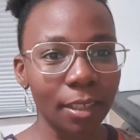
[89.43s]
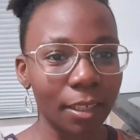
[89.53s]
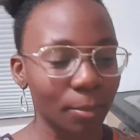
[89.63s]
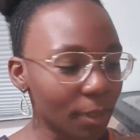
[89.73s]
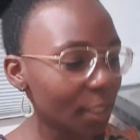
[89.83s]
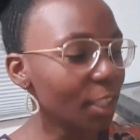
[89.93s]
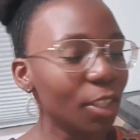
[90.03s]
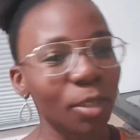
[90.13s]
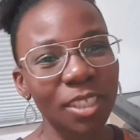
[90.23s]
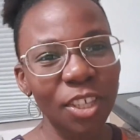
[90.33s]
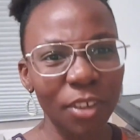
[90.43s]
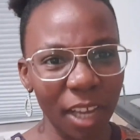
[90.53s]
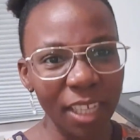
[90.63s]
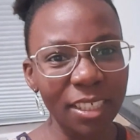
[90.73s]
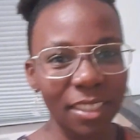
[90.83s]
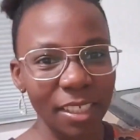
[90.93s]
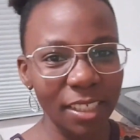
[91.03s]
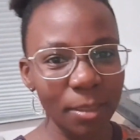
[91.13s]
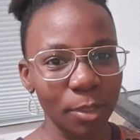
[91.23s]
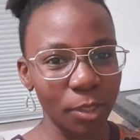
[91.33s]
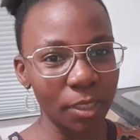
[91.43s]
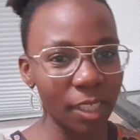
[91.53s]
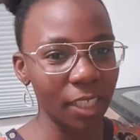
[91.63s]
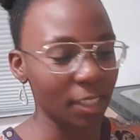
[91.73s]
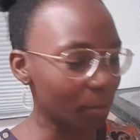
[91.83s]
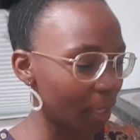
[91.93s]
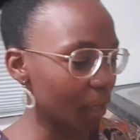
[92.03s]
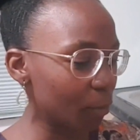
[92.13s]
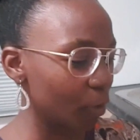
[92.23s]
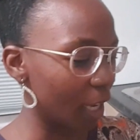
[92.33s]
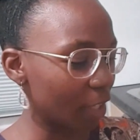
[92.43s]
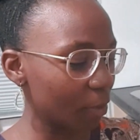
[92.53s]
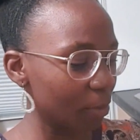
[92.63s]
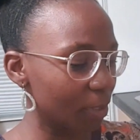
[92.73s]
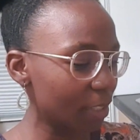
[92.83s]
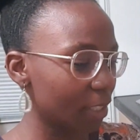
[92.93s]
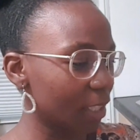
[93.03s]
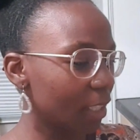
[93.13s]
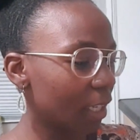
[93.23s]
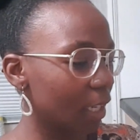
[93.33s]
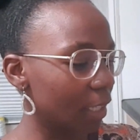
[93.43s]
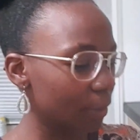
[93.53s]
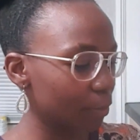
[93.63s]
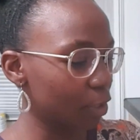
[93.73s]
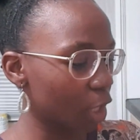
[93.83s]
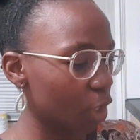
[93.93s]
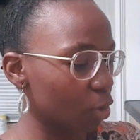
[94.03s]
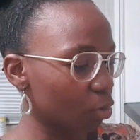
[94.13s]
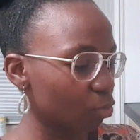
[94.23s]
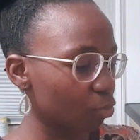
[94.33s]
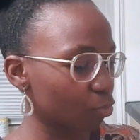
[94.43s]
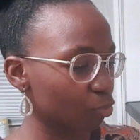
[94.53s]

because then you can kind of season them to your taste and make them more like yours. So